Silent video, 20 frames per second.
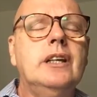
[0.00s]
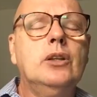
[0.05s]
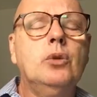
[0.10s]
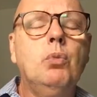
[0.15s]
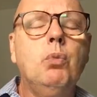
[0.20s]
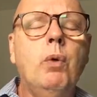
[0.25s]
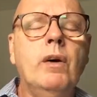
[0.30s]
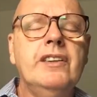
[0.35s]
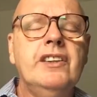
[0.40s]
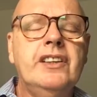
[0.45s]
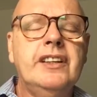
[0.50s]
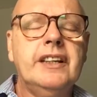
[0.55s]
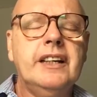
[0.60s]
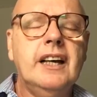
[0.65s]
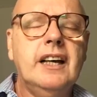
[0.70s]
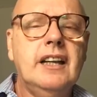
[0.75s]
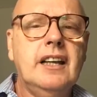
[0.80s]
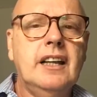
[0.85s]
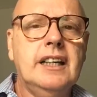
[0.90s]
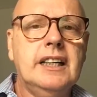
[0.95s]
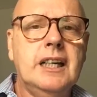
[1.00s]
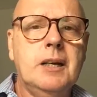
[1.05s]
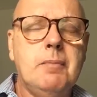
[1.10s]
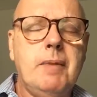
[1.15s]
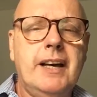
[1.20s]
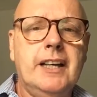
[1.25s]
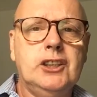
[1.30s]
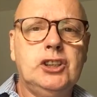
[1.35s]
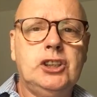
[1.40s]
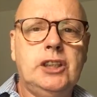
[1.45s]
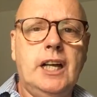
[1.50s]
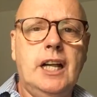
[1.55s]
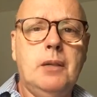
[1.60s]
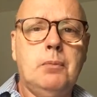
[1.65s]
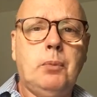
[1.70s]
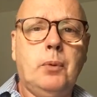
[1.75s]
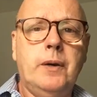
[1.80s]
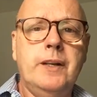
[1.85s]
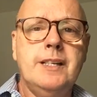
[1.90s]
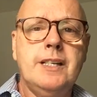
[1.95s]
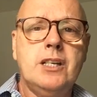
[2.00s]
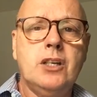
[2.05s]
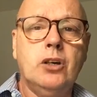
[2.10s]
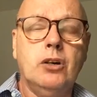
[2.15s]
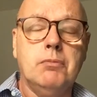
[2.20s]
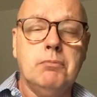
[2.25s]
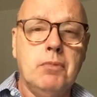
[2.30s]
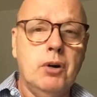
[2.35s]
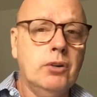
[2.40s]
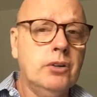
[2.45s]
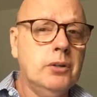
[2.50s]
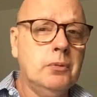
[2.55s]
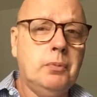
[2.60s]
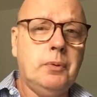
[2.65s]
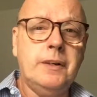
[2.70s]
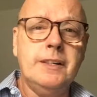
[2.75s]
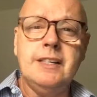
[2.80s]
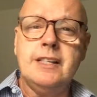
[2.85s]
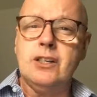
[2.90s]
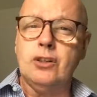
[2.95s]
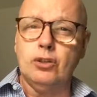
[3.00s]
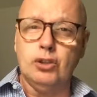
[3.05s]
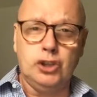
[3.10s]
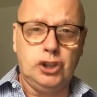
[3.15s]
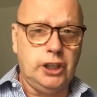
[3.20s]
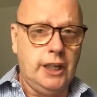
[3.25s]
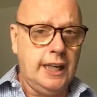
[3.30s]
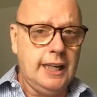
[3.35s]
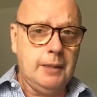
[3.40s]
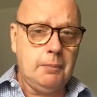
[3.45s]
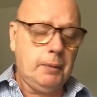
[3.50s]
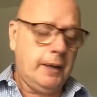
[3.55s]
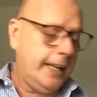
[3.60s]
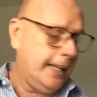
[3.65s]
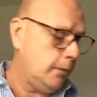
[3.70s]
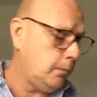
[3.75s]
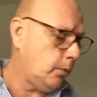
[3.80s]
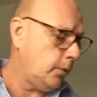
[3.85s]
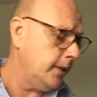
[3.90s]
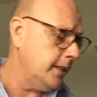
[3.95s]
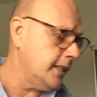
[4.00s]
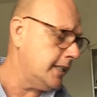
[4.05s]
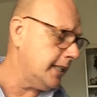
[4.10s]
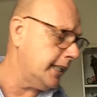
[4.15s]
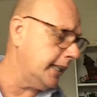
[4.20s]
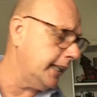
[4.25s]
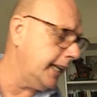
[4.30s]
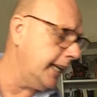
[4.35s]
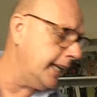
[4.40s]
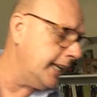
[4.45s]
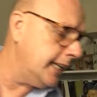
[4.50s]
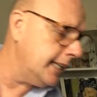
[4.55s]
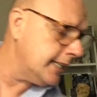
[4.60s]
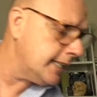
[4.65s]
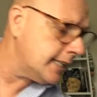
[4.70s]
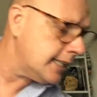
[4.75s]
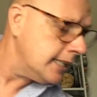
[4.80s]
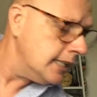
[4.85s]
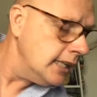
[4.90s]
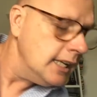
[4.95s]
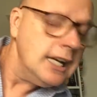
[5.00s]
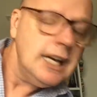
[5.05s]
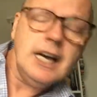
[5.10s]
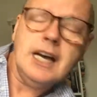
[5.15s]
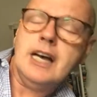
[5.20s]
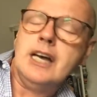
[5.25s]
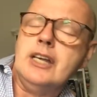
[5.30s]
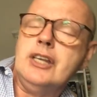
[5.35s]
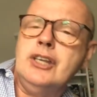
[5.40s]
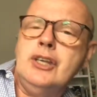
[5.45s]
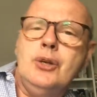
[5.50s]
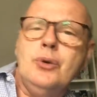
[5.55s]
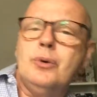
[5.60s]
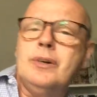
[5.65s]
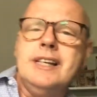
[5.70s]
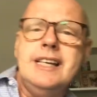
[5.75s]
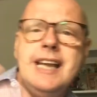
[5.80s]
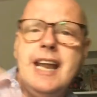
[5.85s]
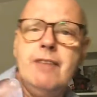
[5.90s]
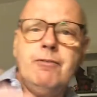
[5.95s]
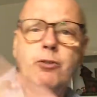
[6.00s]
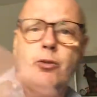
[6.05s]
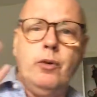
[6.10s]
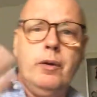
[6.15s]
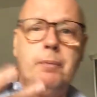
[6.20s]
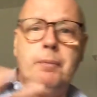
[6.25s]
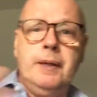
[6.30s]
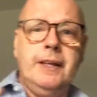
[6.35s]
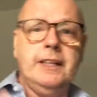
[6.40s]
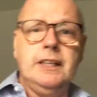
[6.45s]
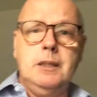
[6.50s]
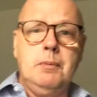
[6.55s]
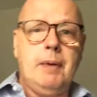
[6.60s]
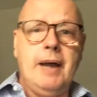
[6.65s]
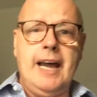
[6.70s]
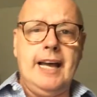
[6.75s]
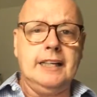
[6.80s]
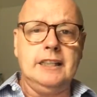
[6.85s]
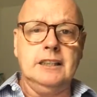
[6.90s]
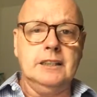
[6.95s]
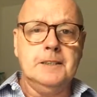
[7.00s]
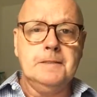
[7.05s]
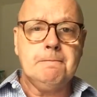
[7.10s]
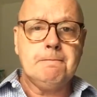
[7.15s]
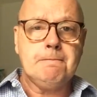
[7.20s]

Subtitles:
The one thing I like about gel printing or mono printing or jelly plate printing is you can never repeat the pattern.